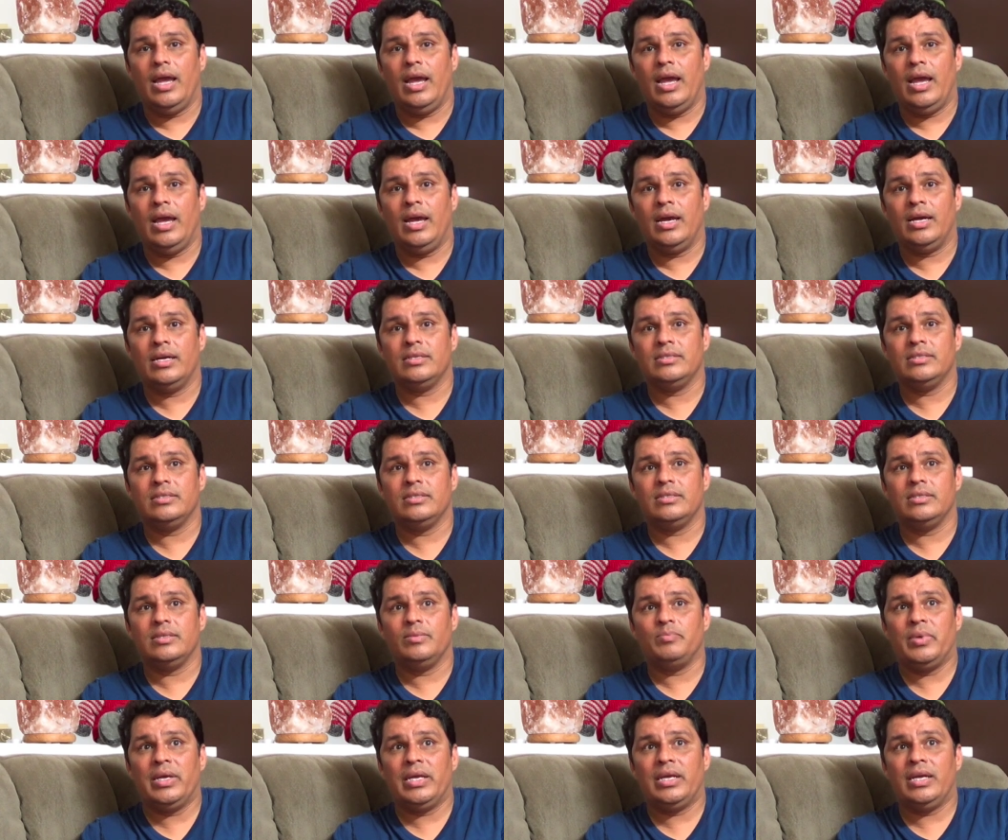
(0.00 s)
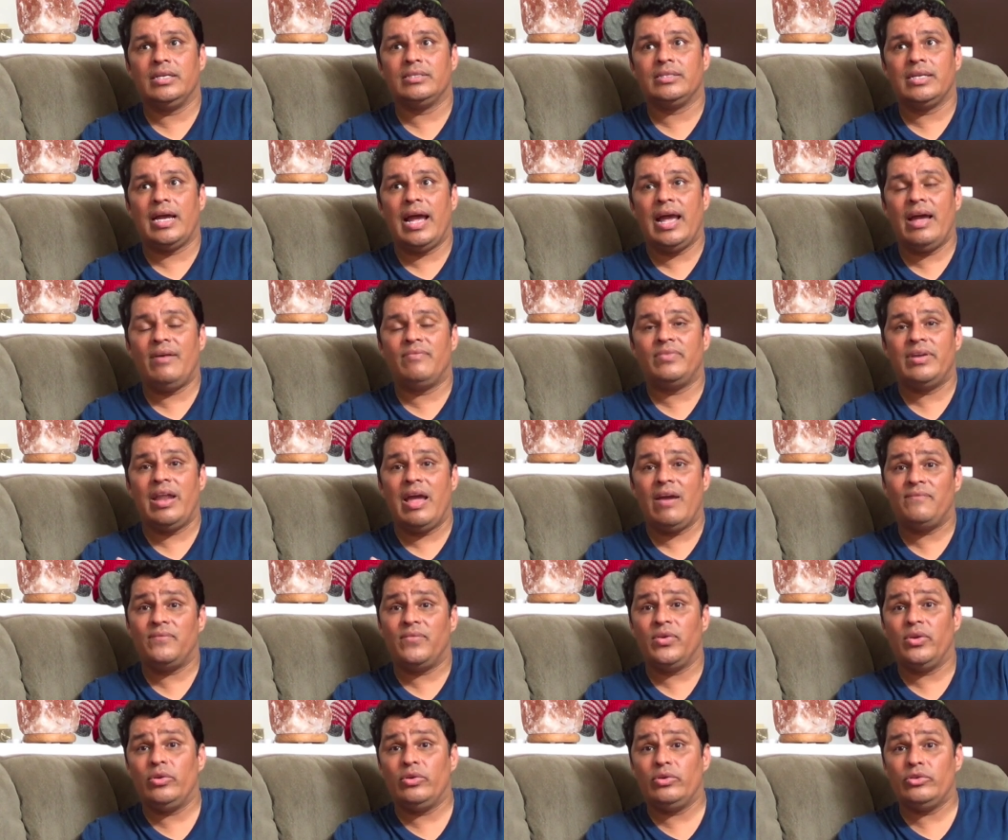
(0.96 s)
And because I have
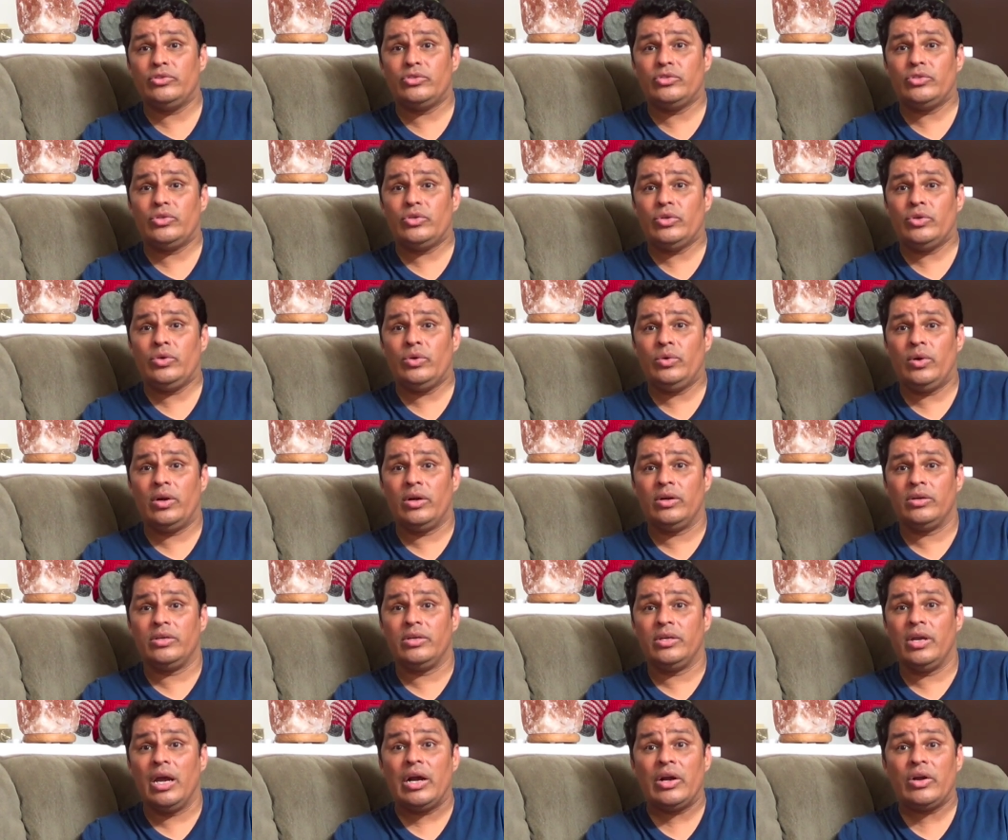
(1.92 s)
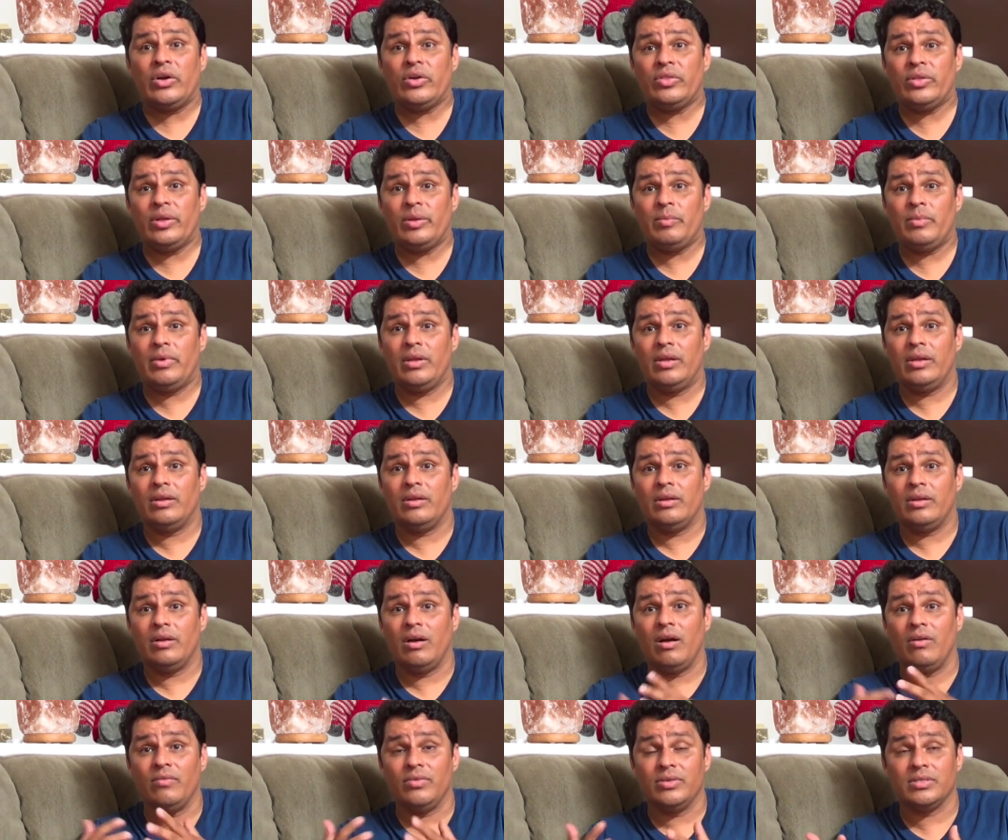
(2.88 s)
nephews who are younger than
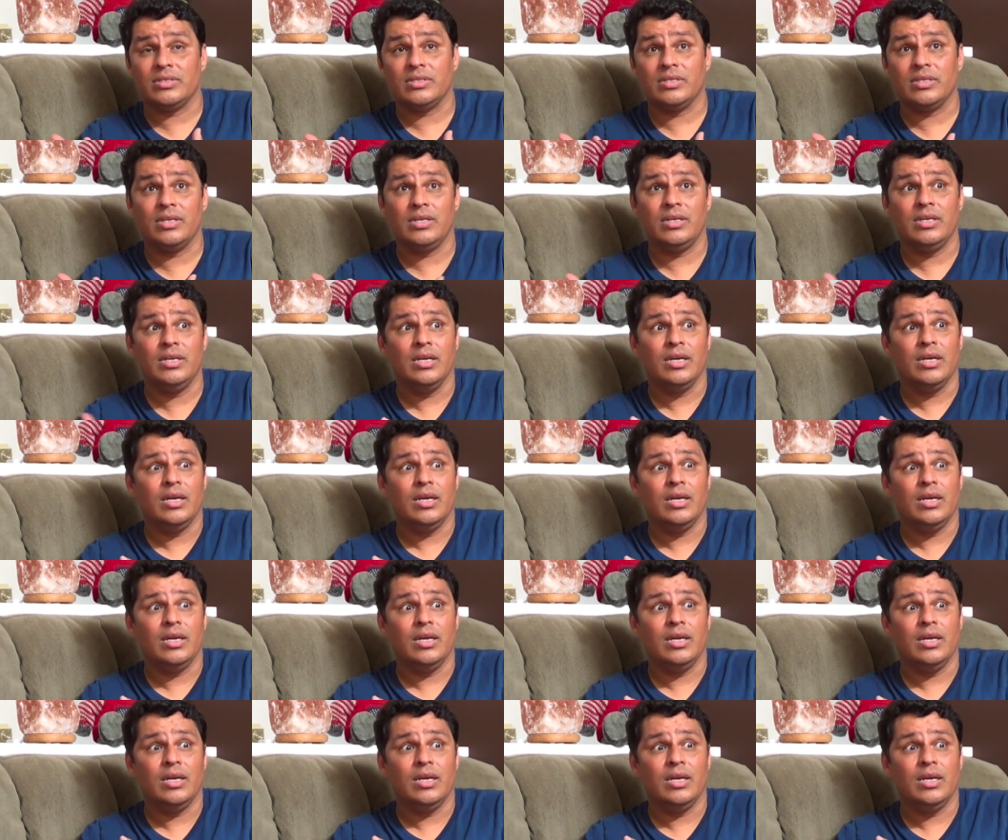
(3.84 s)
me, obviously,